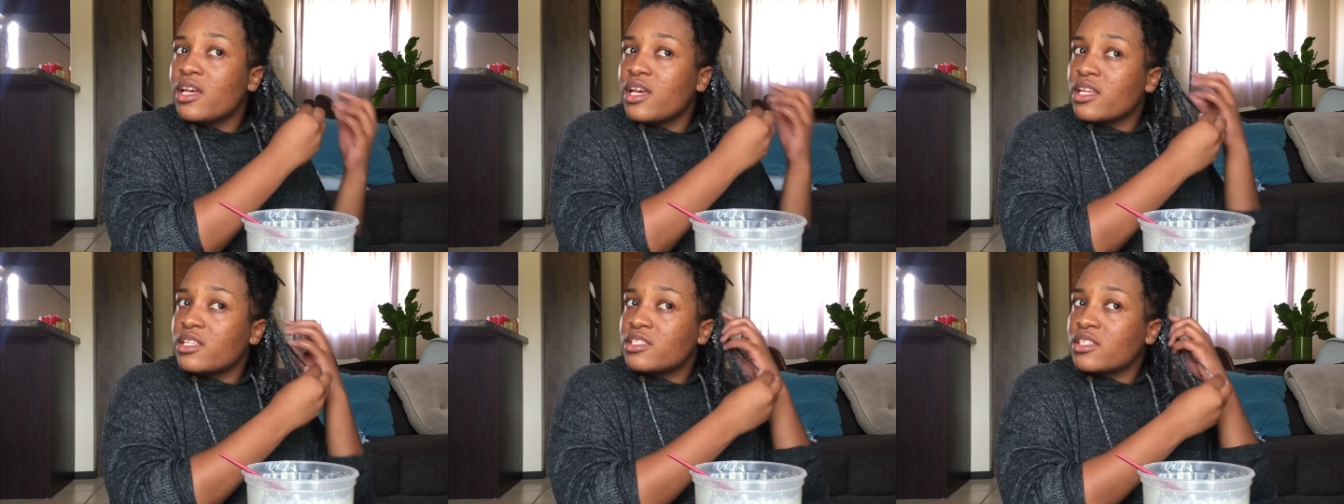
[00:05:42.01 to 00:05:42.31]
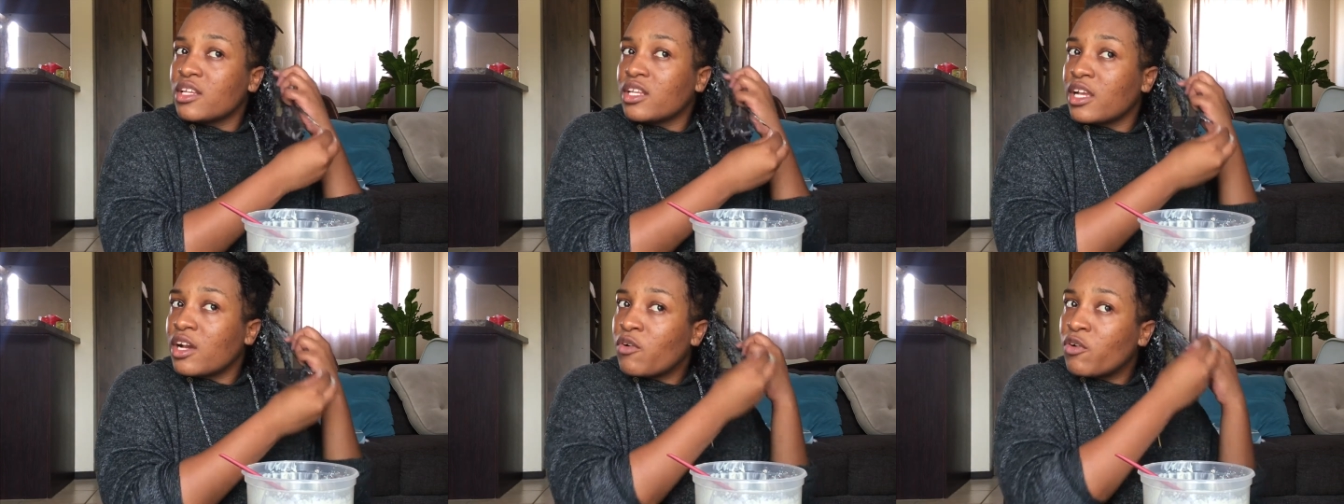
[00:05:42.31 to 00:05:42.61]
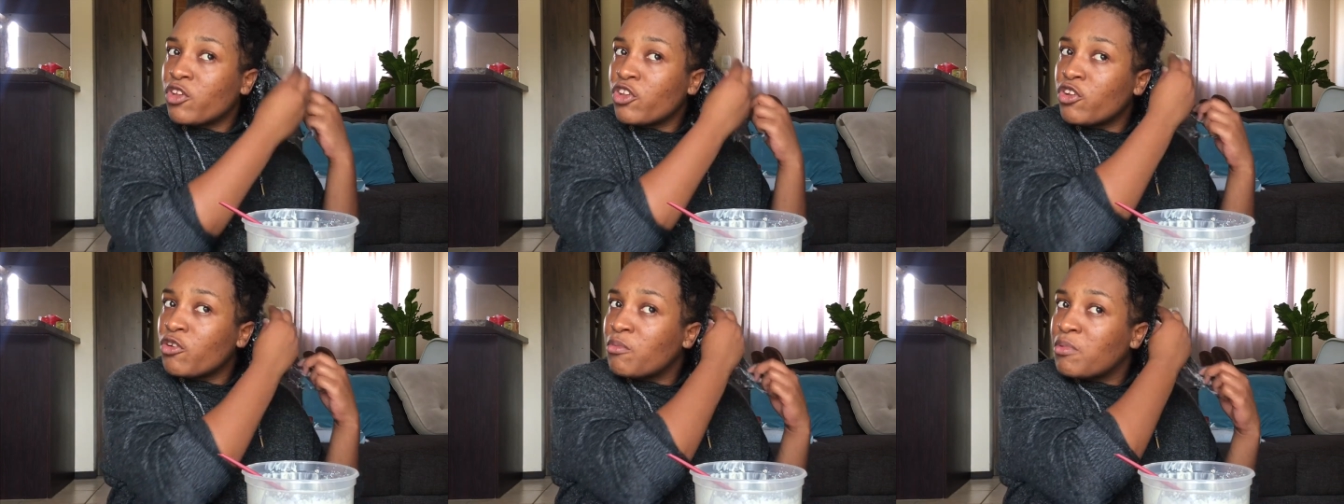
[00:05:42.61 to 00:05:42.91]
It's not like
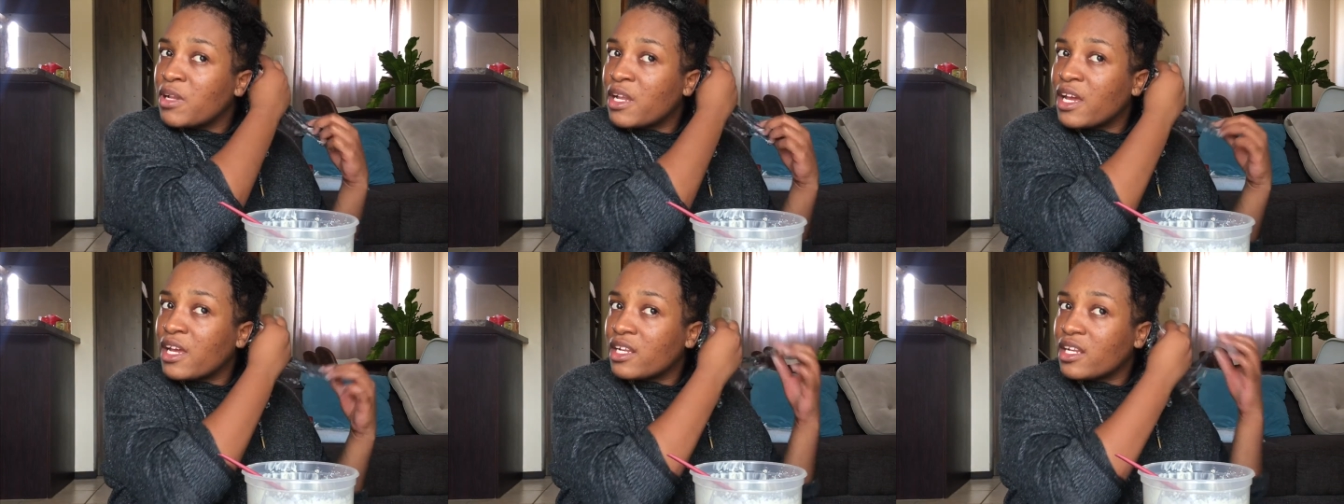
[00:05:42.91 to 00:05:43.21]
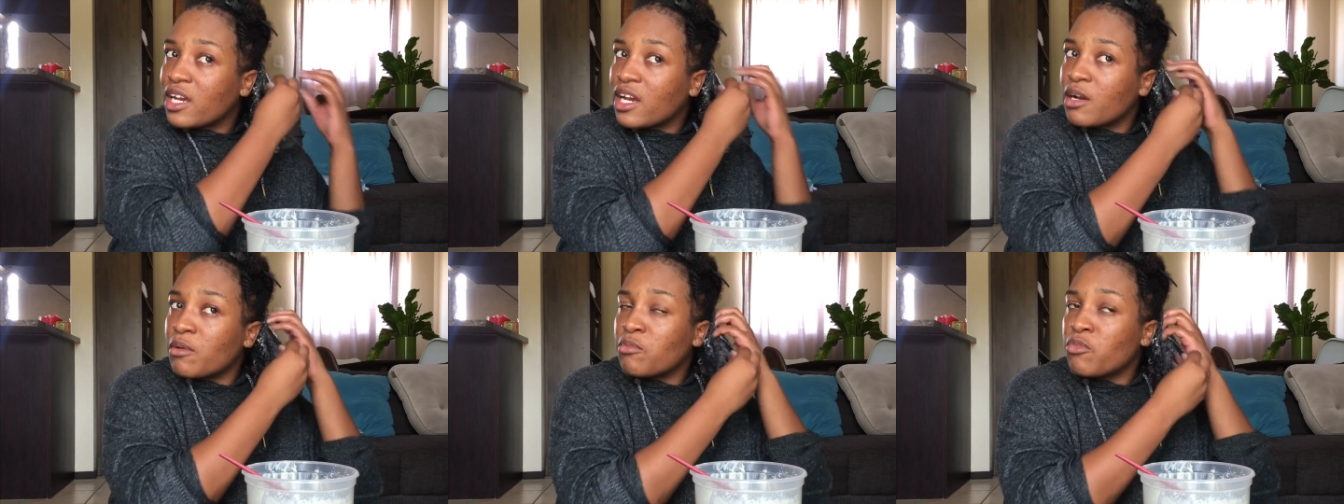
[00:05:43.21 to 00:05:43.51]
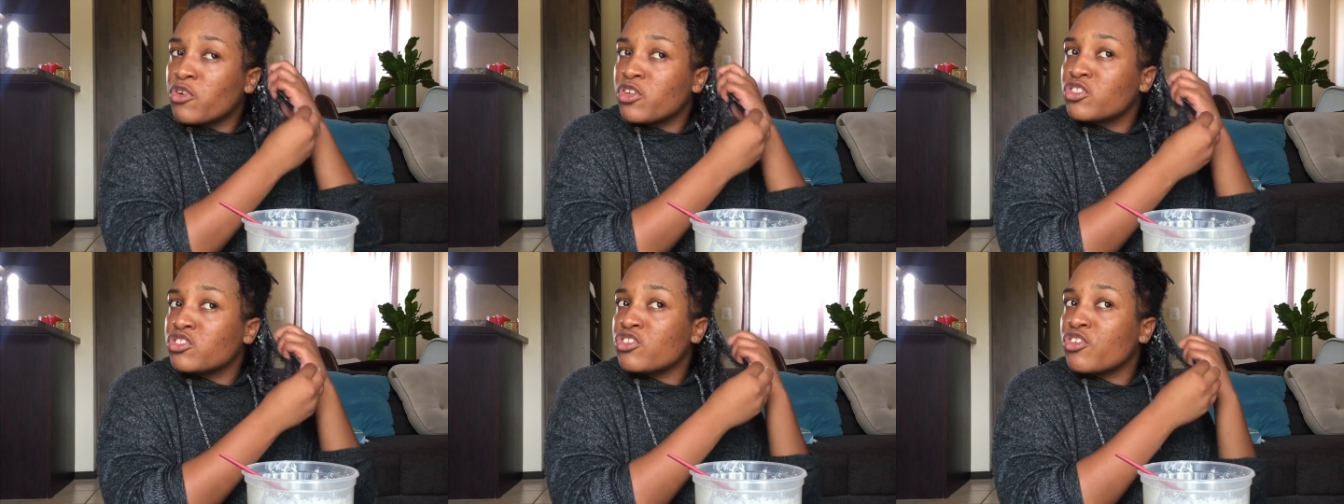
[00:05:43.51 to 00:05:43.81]
when you're applying like a
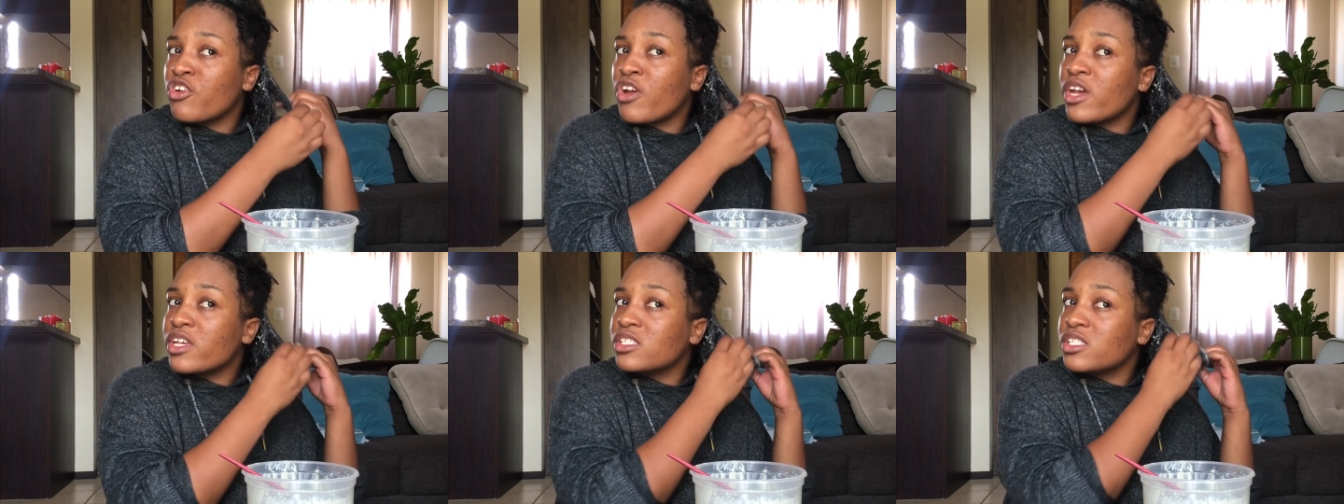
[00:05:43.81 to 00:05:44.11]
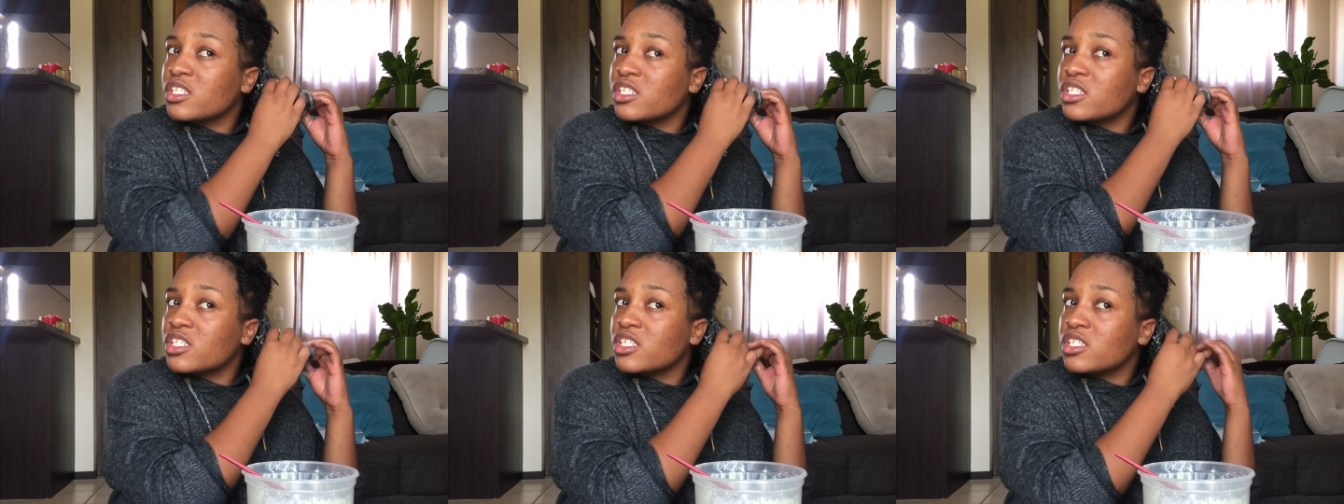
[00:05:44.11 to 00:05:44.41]
moisturizing